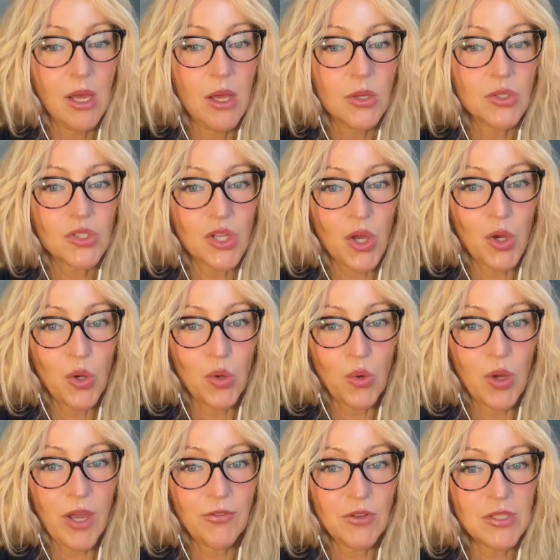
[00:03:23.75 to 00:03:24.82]
So
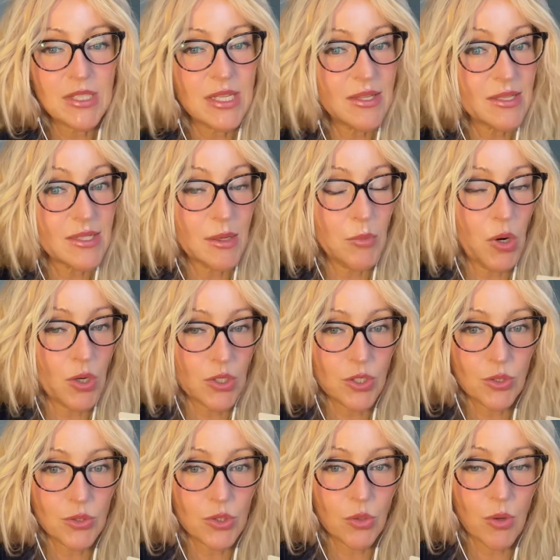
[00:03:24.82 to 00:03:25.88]
if you see this at
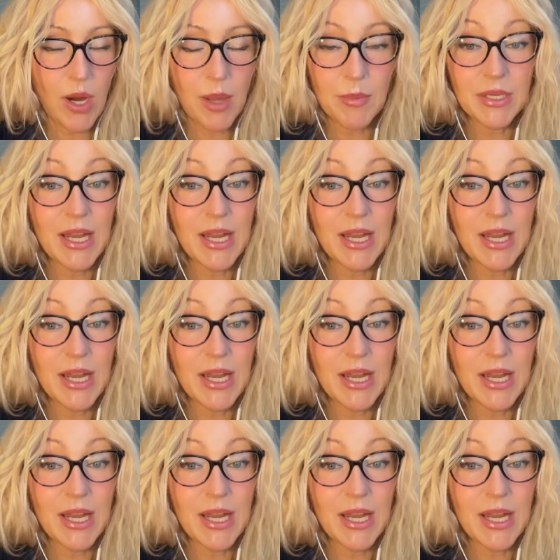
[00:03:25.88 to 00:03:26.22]
Marshall's, grab it.